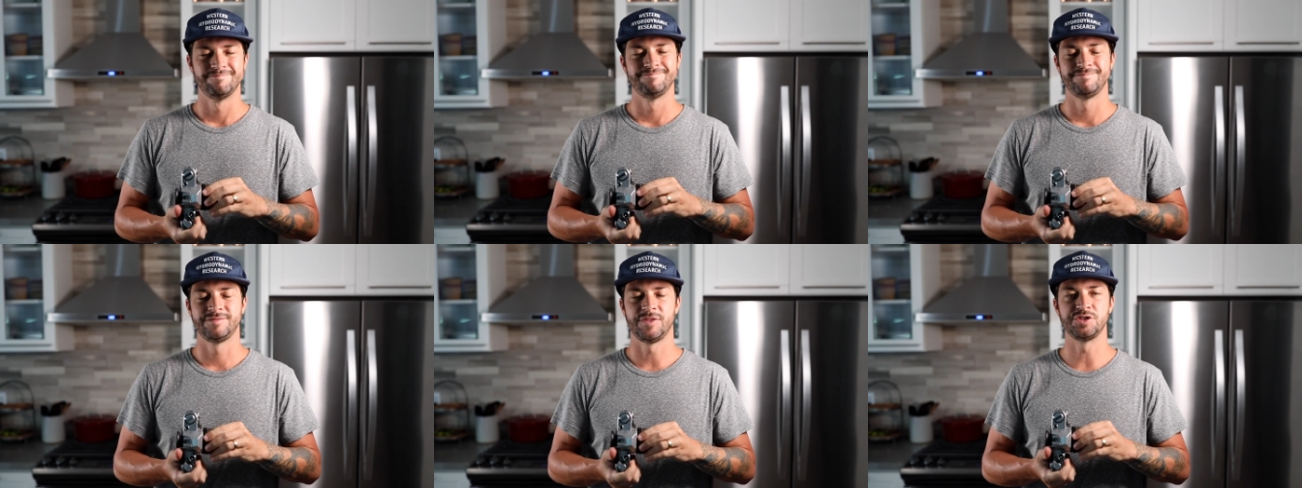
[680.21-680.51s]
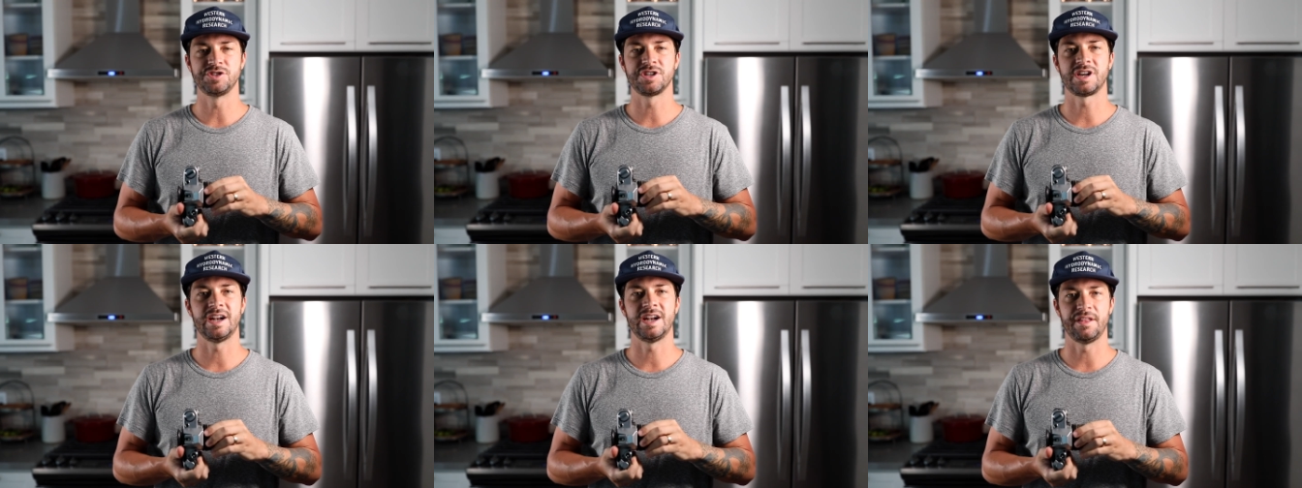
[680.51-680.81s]

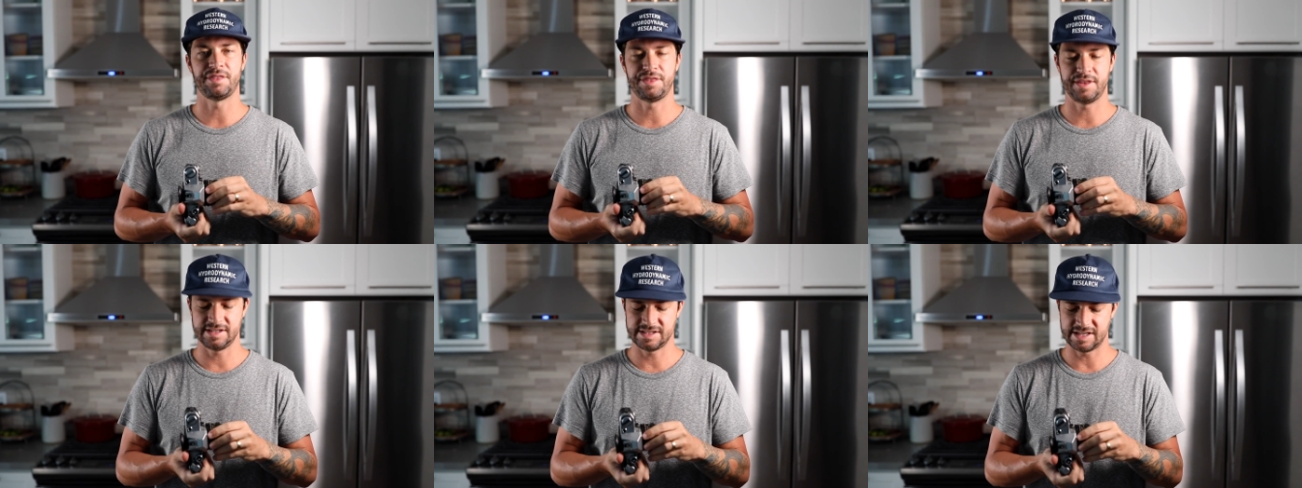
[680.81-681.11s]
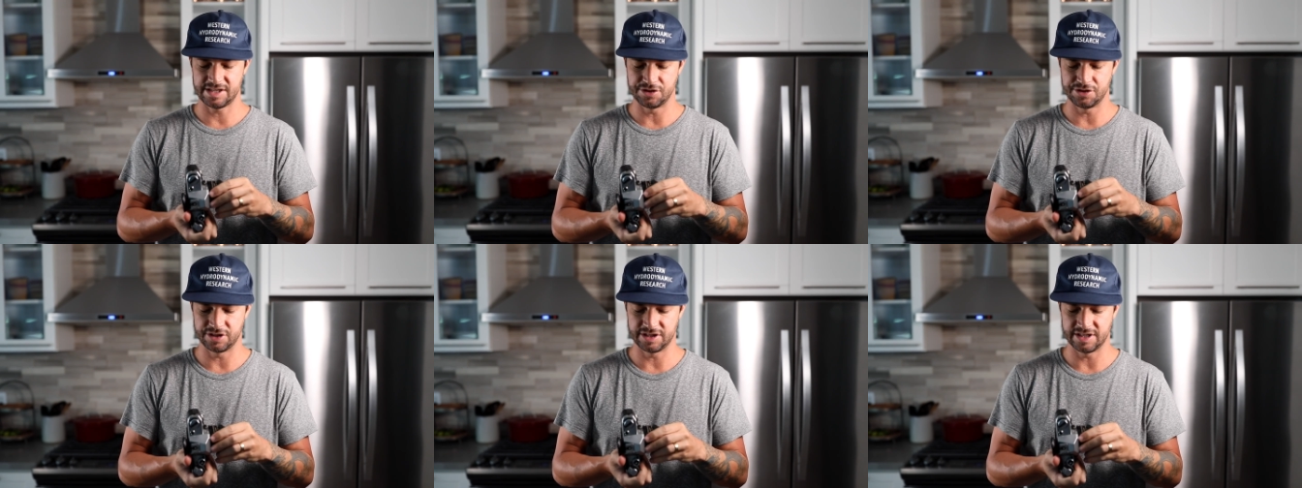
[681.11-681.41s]
Those are kind of things
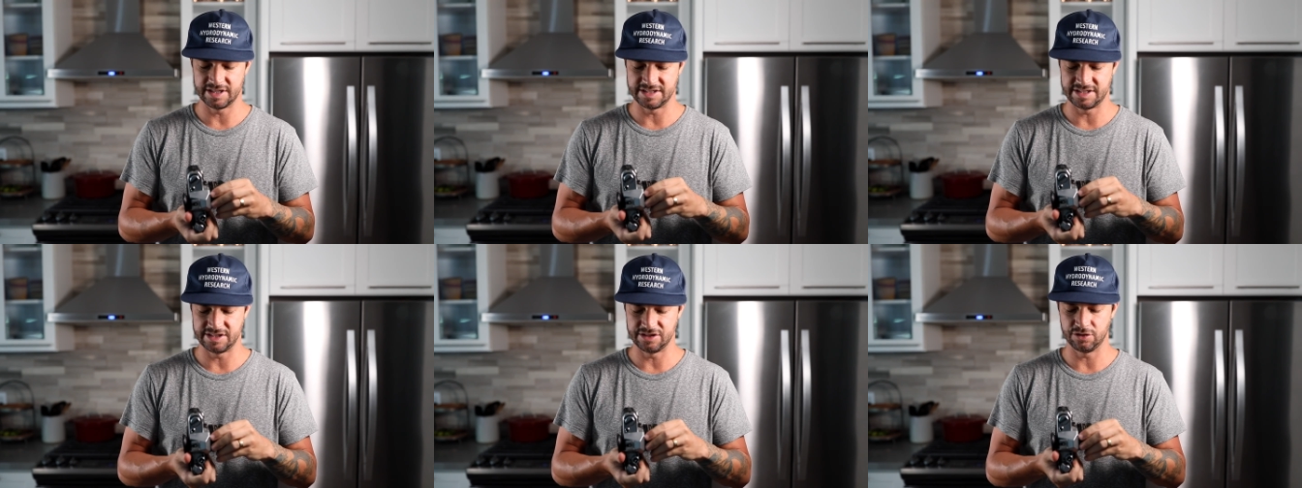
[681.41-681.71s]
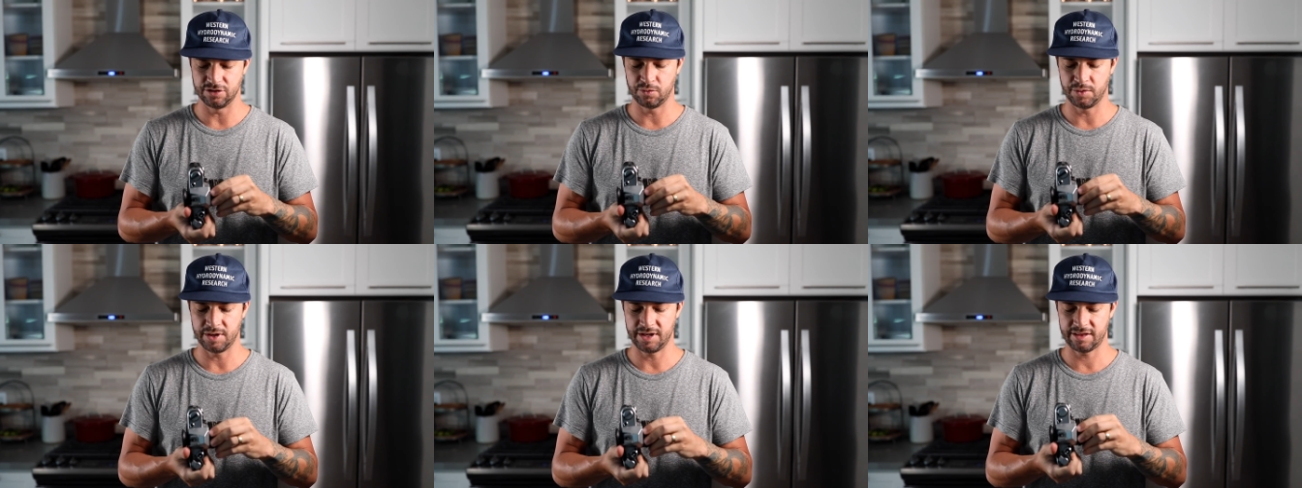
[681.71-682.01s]
that you're gonna
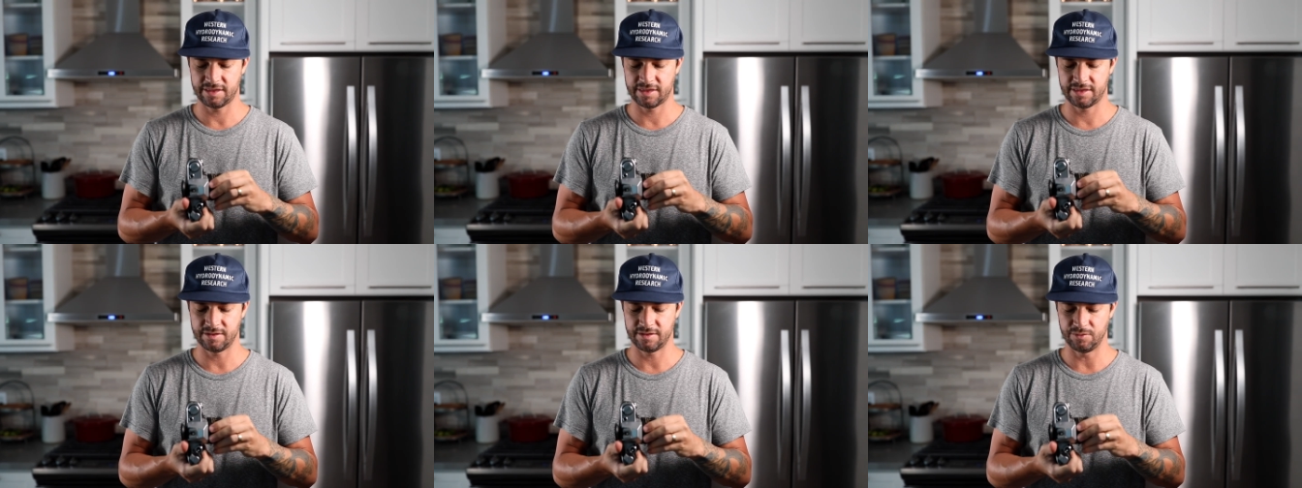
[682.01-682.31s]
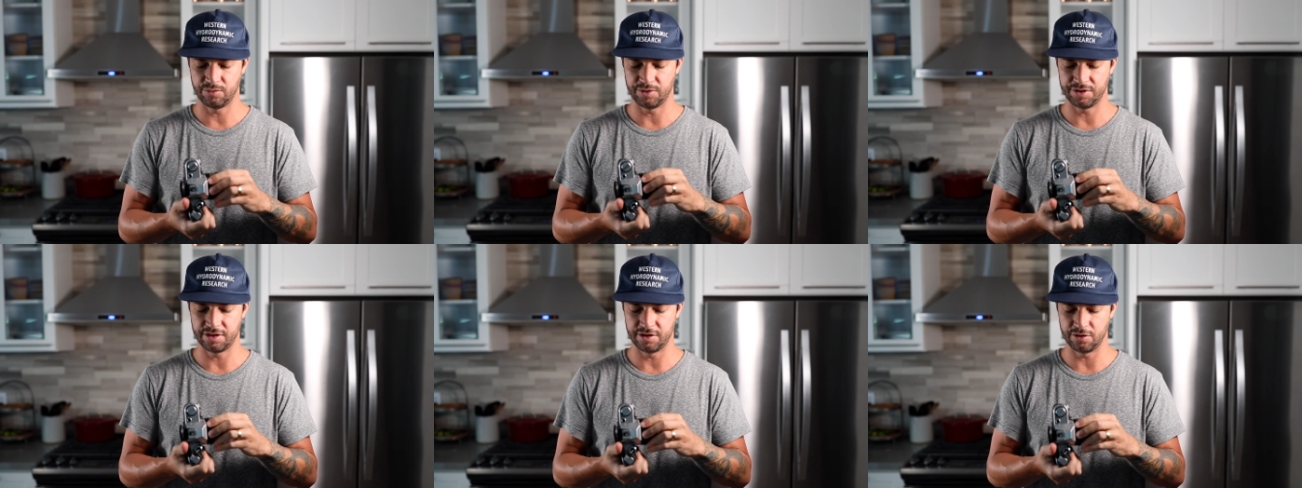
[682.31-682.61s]
deal
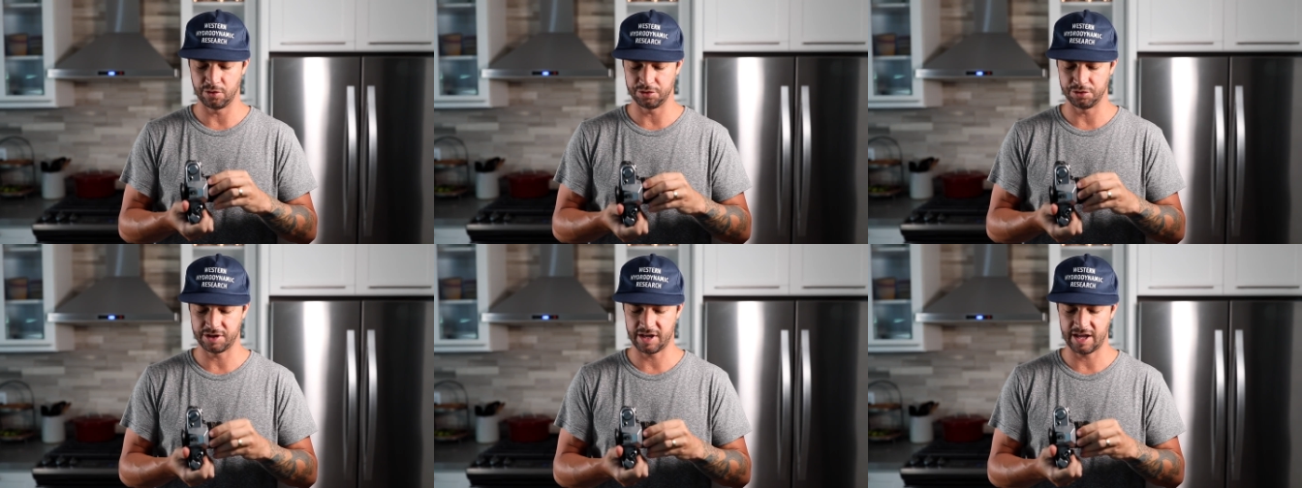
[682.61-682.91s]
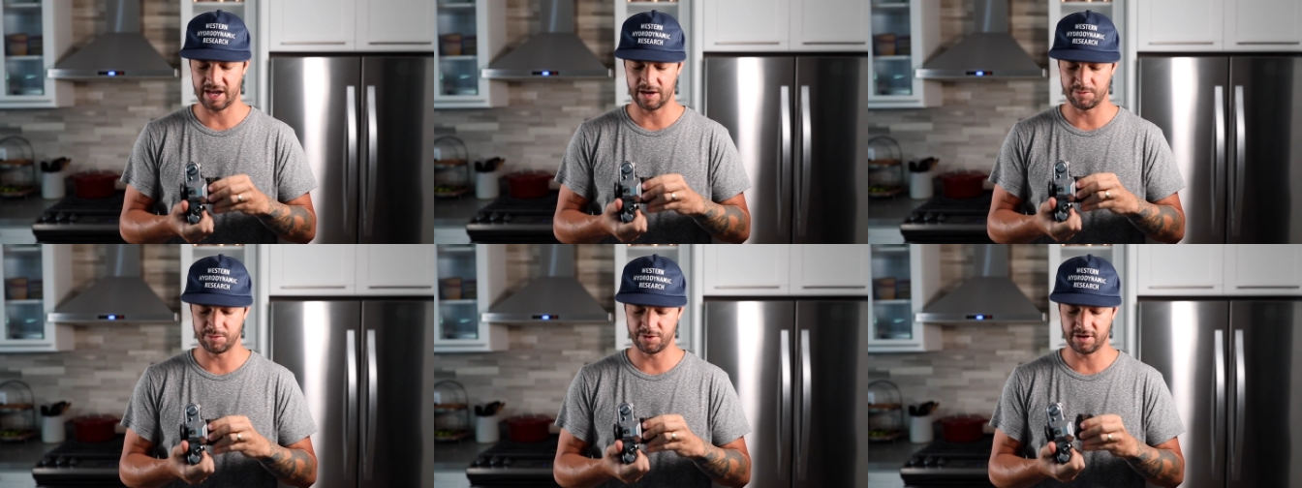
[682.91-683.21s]
with an old
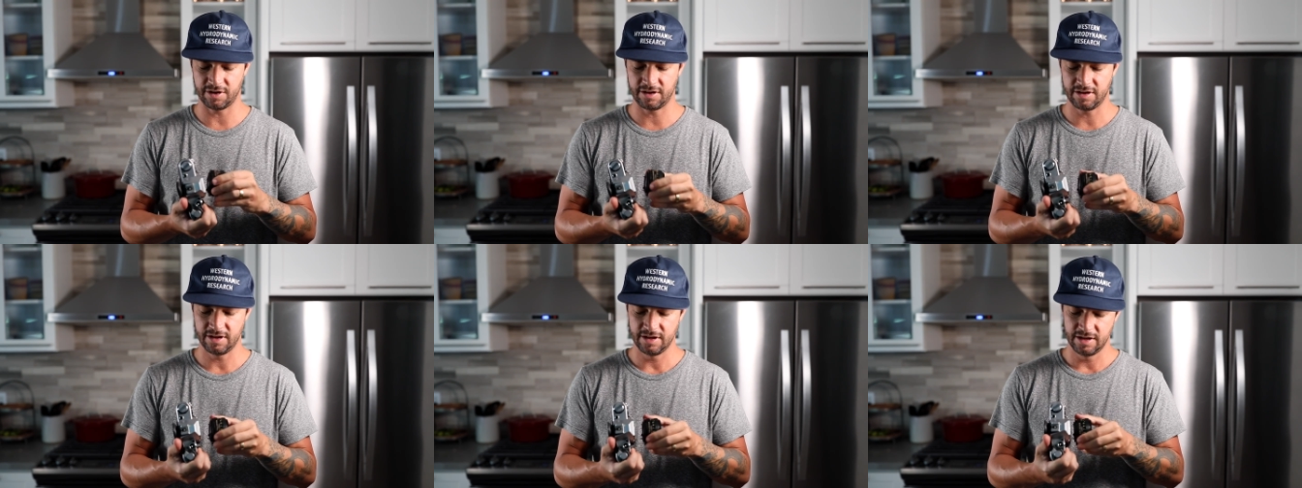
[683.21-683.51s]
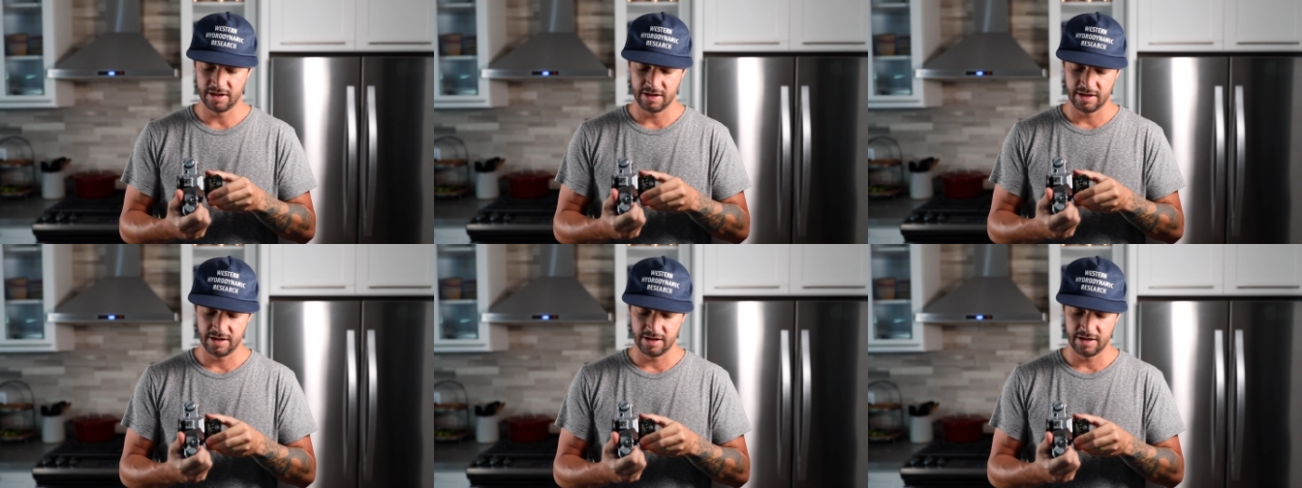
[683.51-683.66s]
camera.